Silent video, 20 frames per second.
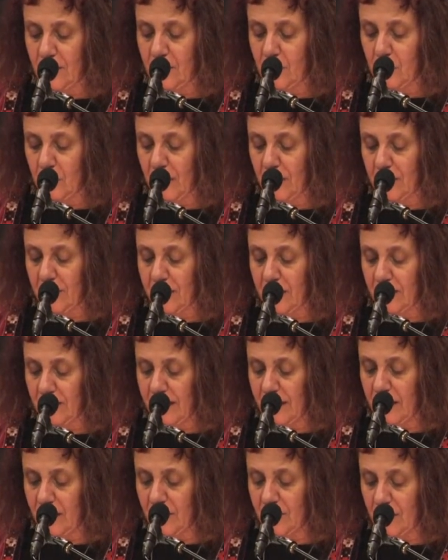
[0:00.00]
to work with the
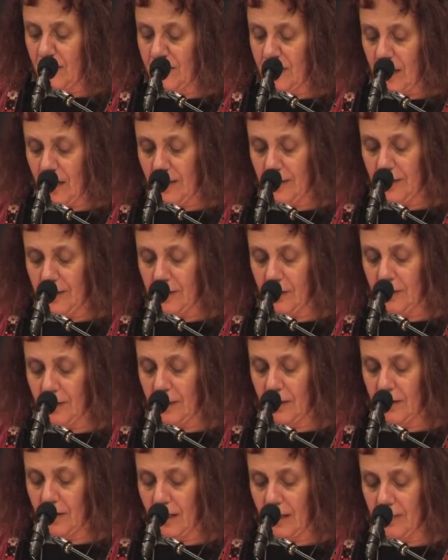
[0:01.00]
leaders of the other
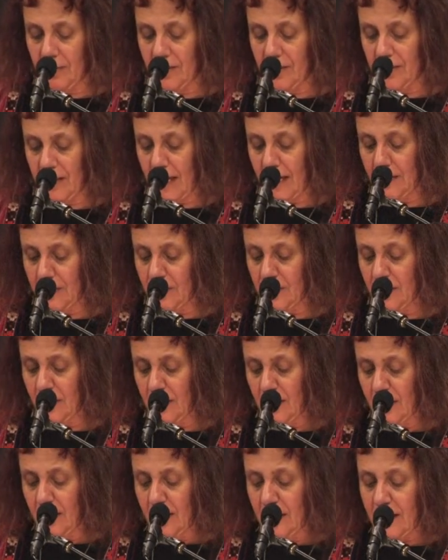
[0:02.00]
nuclear-armed
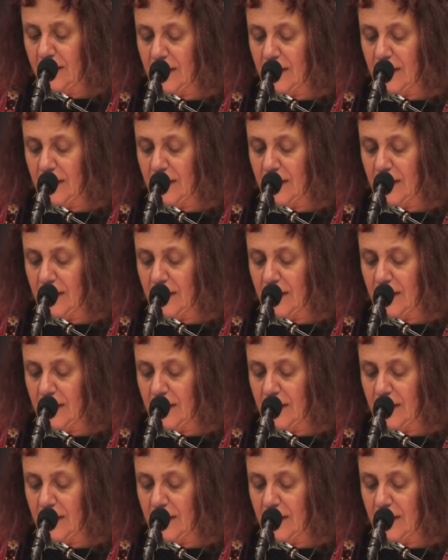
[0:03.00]
states